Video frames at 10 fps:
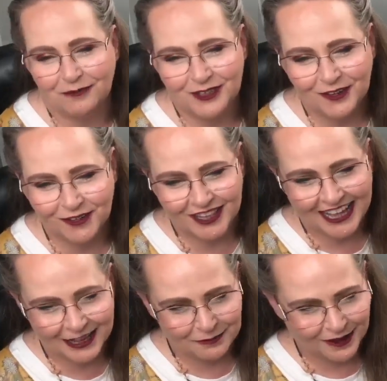I'm so
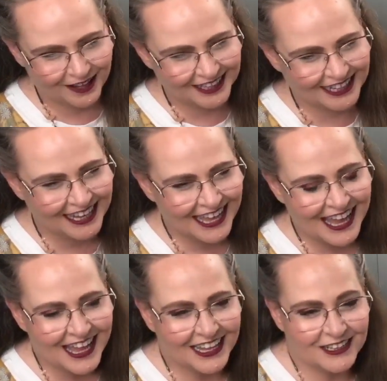glad, Polly,
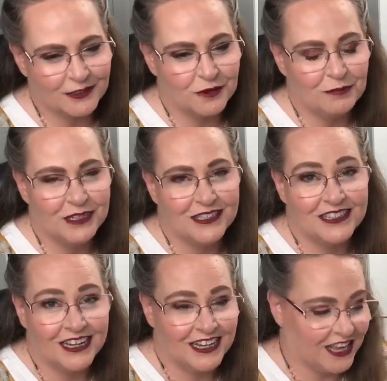because we've been
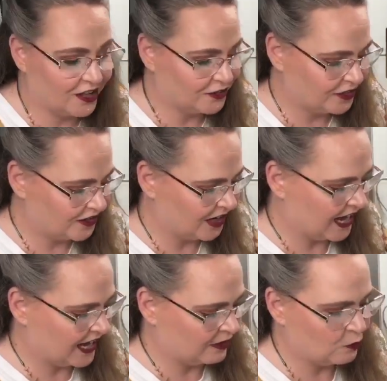studying color theory,
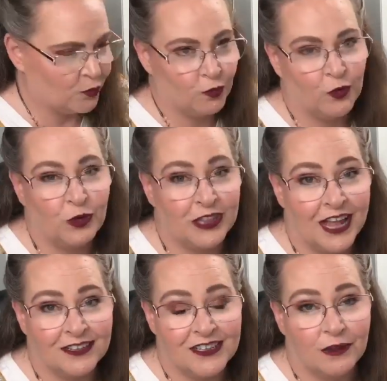and we,
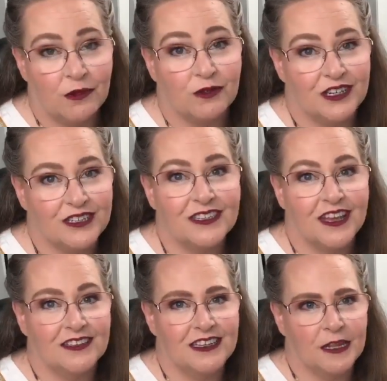last night we were
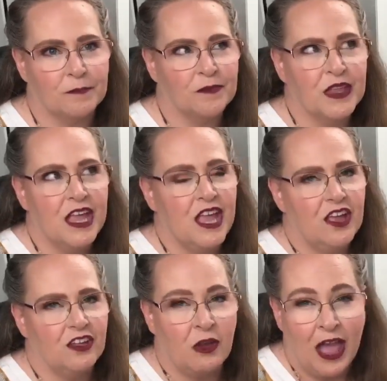discussing
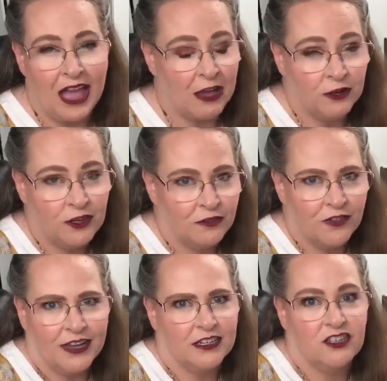how do you
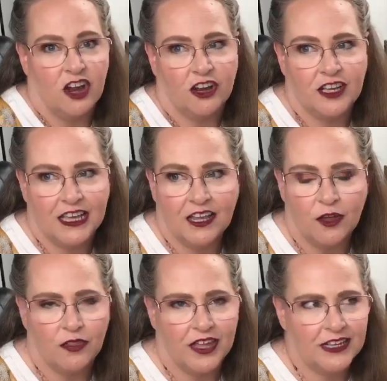find a dark
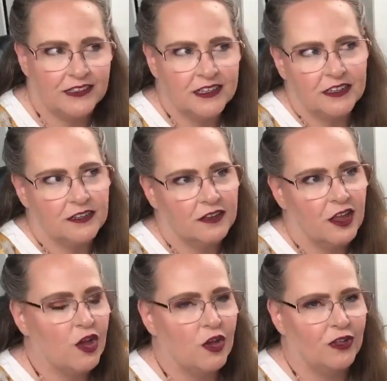yellow that isn't
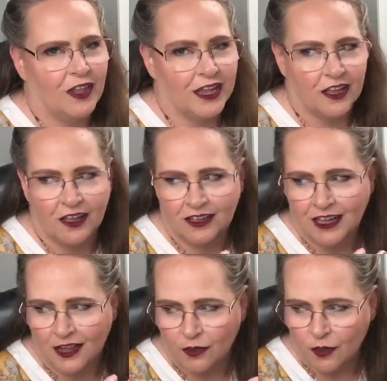like a
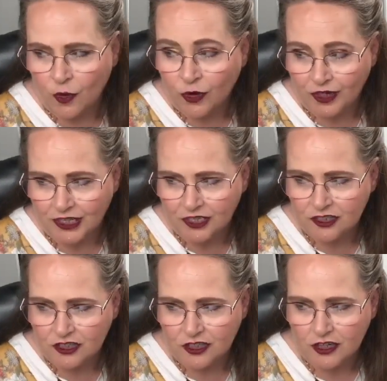yellow
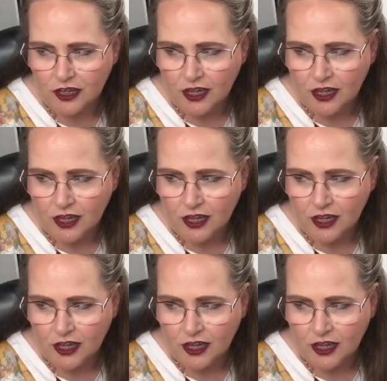orange